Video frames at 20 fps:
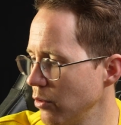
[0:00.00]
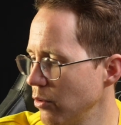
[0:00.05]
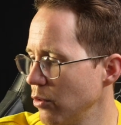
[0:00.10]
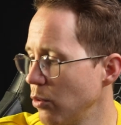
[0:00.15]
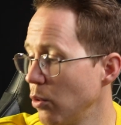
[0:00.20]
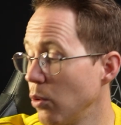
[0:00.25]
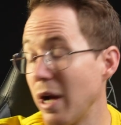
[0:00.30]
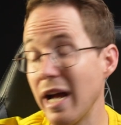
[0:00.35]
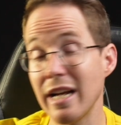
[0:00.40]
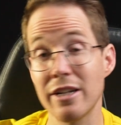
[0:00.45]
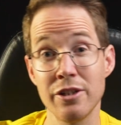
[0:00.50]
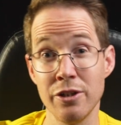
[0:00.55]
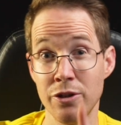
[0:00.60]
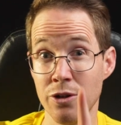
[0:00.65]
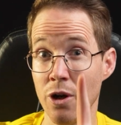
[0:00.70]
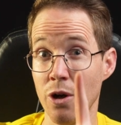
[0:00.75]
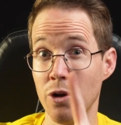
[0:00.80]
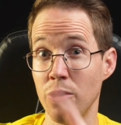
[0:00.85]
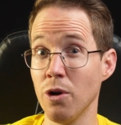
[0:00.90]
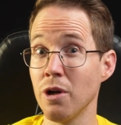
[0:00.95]
Or actually,
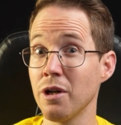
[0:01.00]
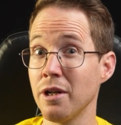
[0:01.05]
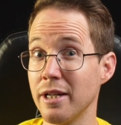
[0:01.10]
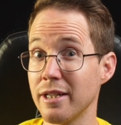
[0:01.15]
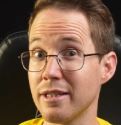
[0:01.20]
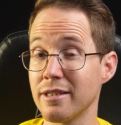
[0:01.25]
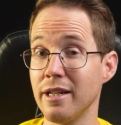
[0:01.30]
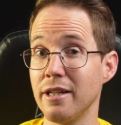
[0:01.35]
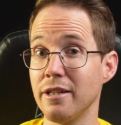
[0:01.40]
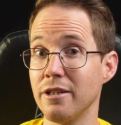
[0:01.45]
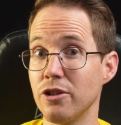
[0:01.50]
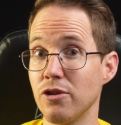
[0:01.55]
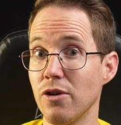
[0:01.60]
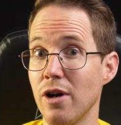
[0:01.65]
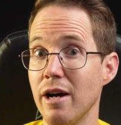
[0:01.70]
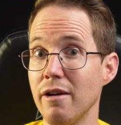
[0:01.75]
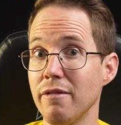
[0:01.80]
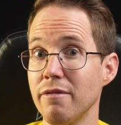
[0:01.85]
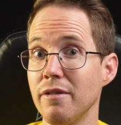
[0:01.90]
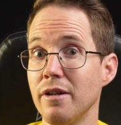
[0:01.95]
no, not an extended
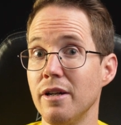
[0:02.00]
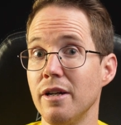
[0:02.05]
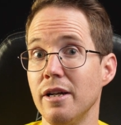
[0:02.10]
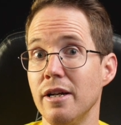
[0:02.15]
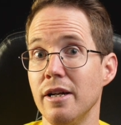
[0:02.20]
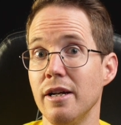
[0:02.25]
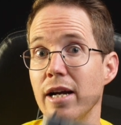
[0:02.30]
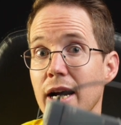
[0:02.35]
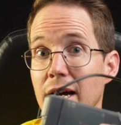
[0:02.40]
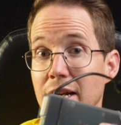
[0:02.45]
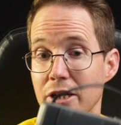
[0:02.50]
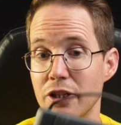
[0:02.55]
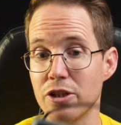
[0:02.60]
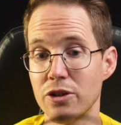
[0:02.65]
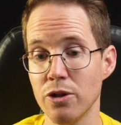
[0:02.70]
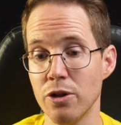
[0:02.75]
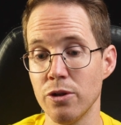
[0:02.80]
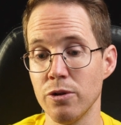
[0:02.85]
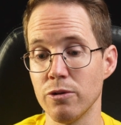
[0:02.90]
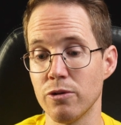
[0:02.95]
drive, an
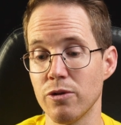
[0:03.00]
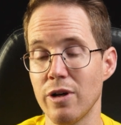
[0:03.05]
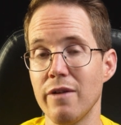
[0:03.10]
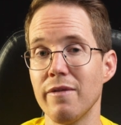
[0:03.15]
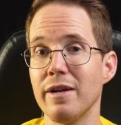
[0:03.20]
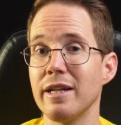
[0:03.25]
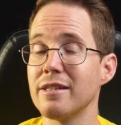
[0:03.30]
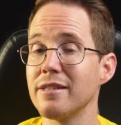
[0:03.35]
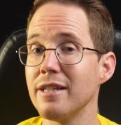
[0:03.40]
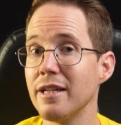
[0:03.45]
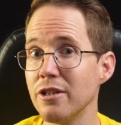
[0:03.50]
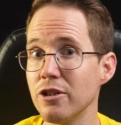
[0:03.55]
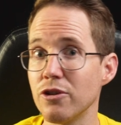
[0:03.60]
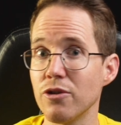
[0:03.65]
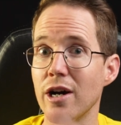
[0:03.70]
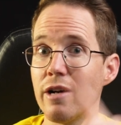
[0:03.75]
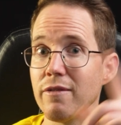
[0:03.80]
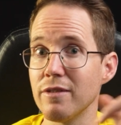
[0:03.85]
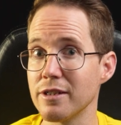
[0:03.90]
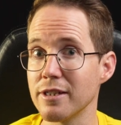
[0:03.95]
external drive. Extended
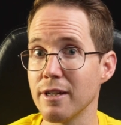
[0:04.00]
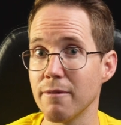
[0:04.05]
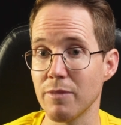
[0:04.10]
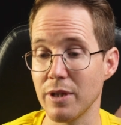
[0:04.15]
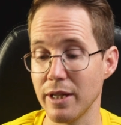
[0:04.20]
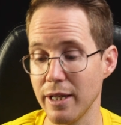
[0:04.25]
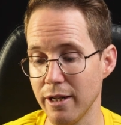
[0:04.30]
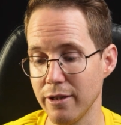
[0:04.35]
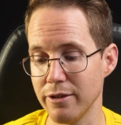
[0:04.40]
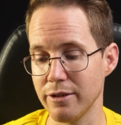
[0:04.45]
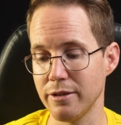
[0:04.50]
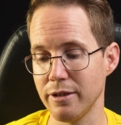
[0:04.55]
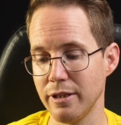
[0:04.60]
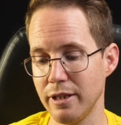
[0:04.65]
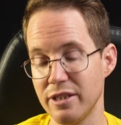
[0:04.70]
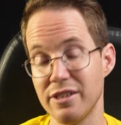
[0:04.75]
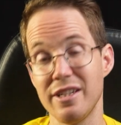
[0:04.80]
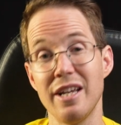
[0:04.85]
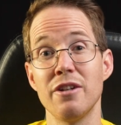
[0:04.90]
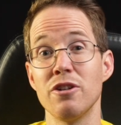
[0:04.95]
drive is something else,
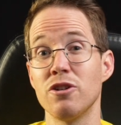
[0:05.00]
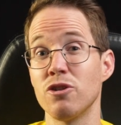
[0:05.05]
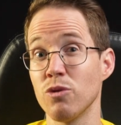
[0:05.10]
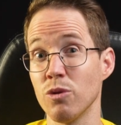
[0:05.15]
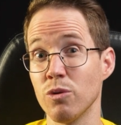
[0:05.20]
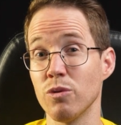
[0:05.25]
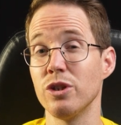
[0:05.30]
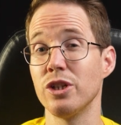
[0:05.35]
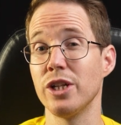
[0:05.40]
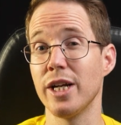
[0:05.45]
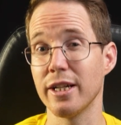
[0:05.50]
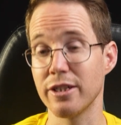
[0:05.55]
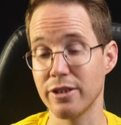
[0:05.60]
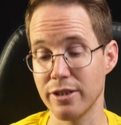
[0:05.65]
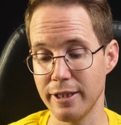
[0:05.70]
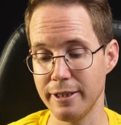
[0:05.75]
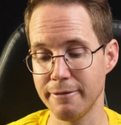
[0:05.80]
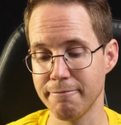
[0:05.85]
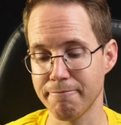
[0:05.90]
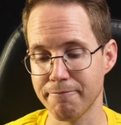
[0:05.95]
extended storage
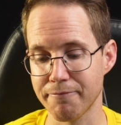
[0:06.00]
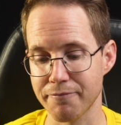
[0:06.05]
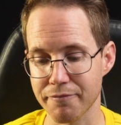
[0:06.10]
actually.